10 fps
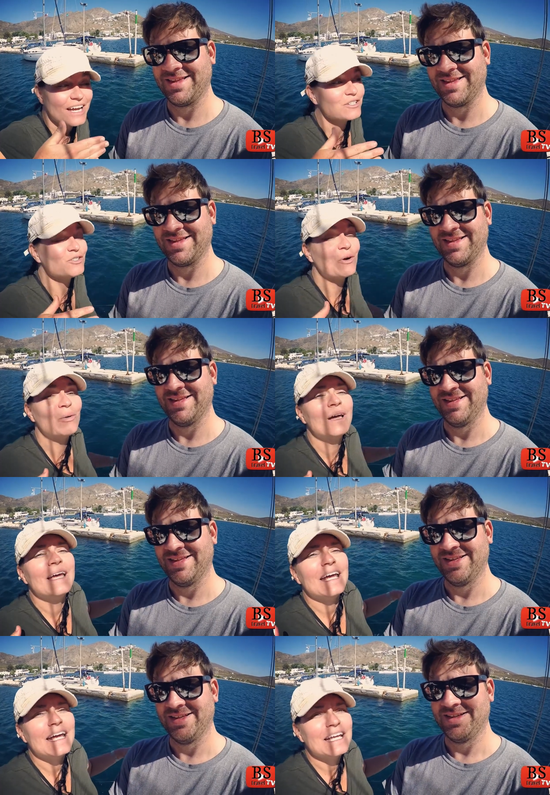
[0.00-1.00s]
Speaker 1: yacht. So
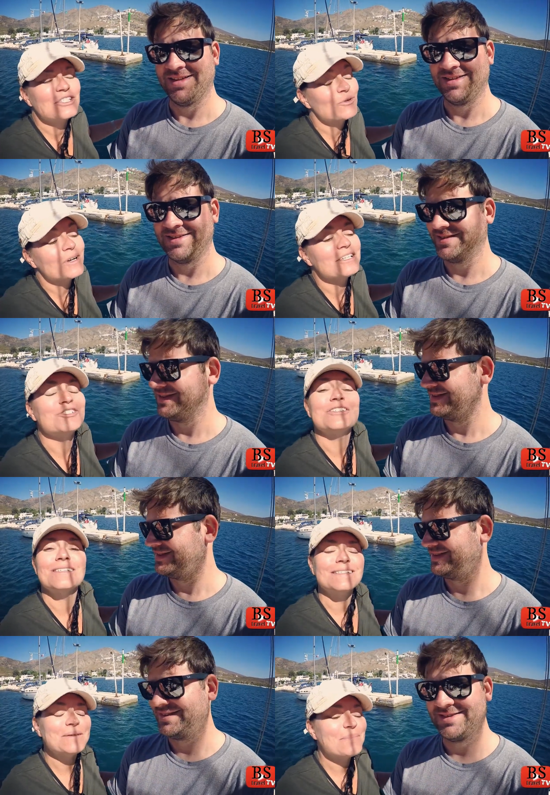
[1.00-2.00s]
it's so nice just
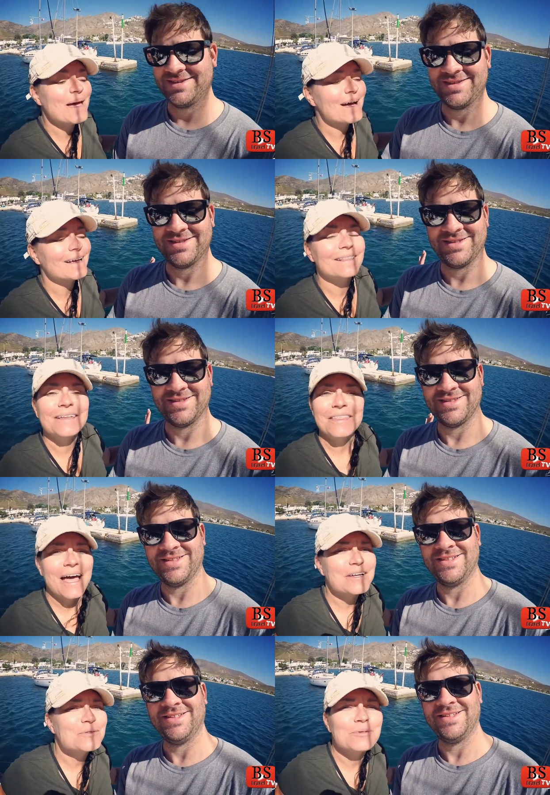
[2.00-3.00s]
to sit back and let the
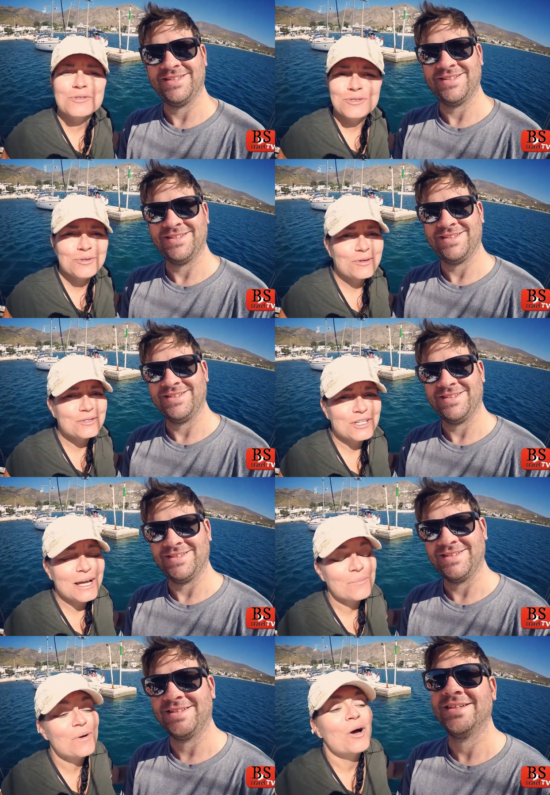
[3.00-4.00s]
experts do their
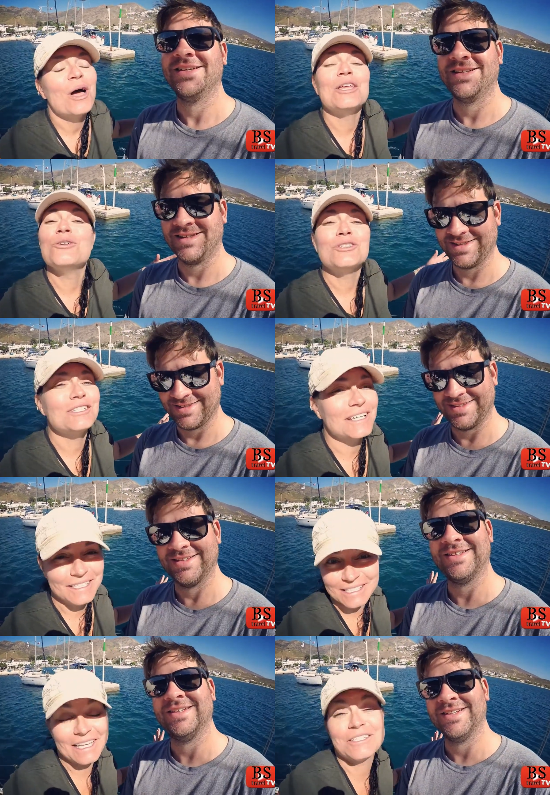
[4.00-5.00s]
job and you just
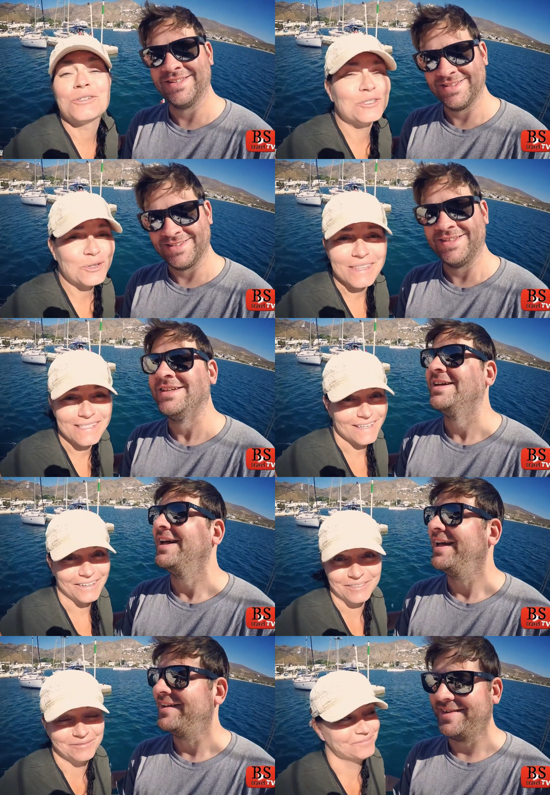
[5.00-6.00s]
get to enjoy the
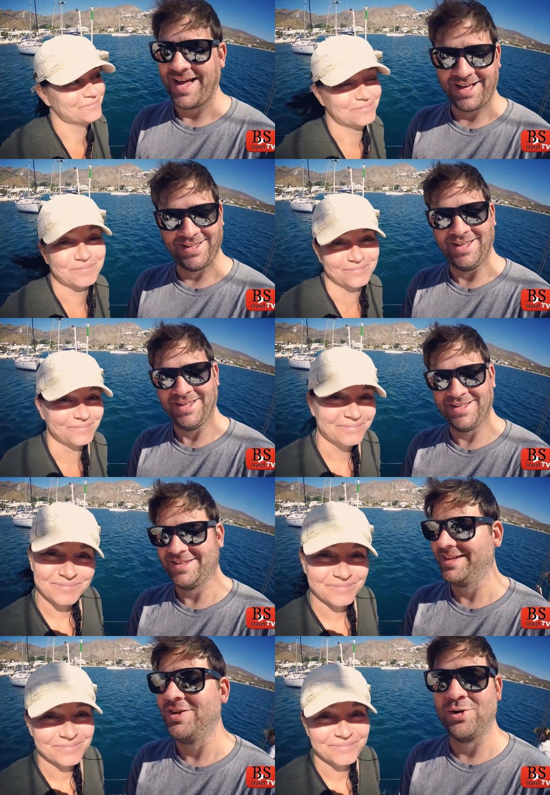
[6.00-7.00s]
sail.
Speaker 2: Exactly.
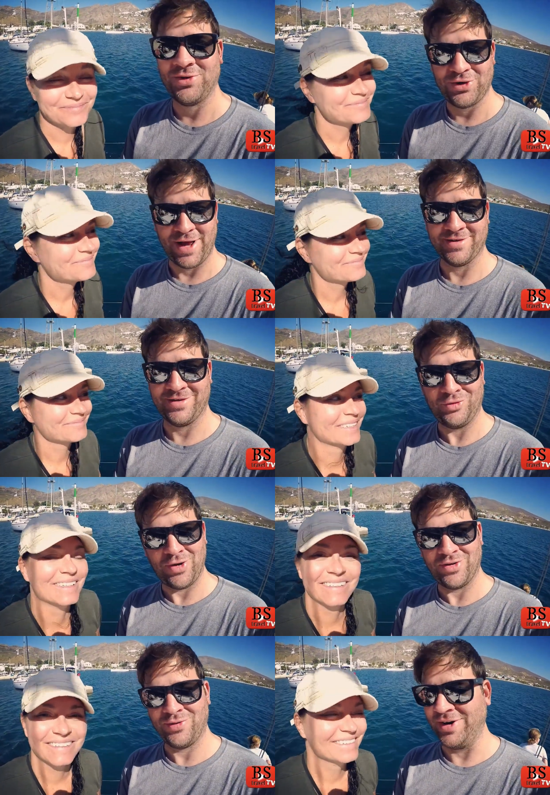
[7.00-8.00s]
No stress,
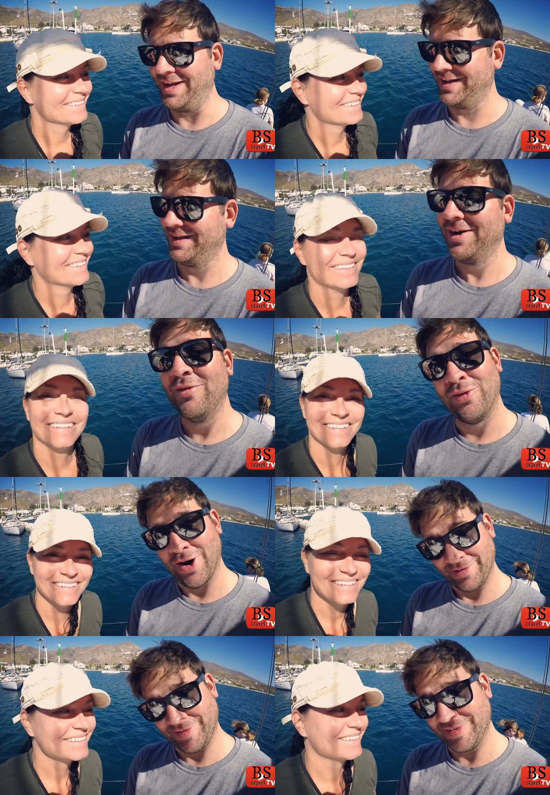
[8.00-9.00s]
stress free for
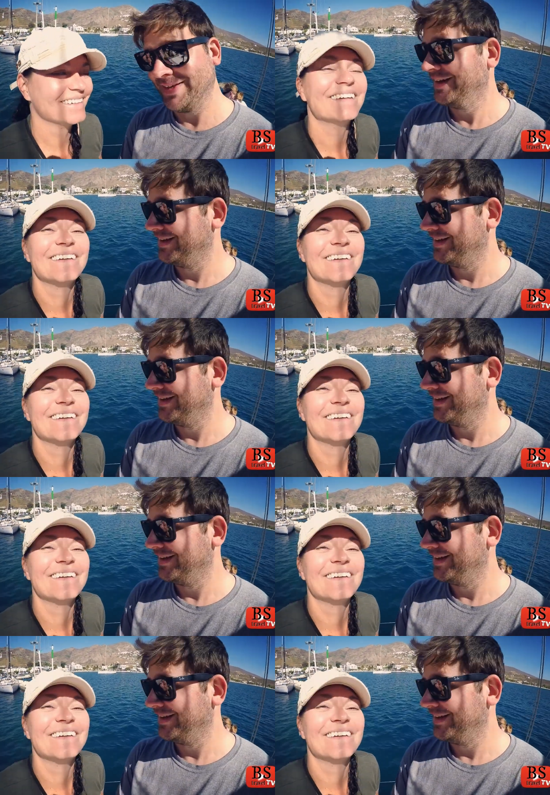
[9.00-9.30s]
us.